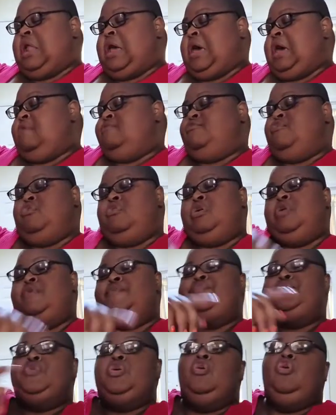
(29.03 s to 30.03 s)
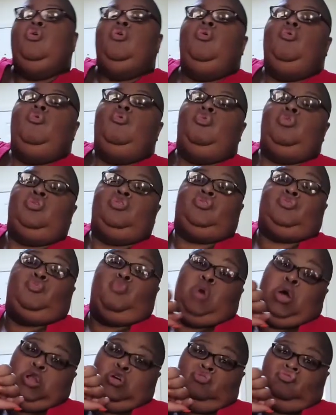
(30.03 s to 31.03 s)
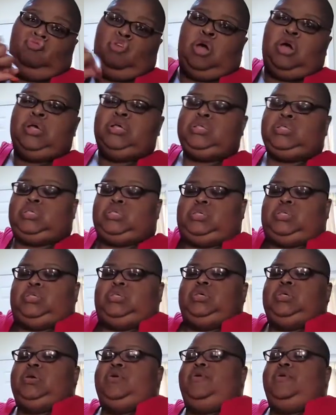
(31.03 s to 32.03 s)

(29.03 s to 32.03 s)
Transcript: that I have on, or sweater dress,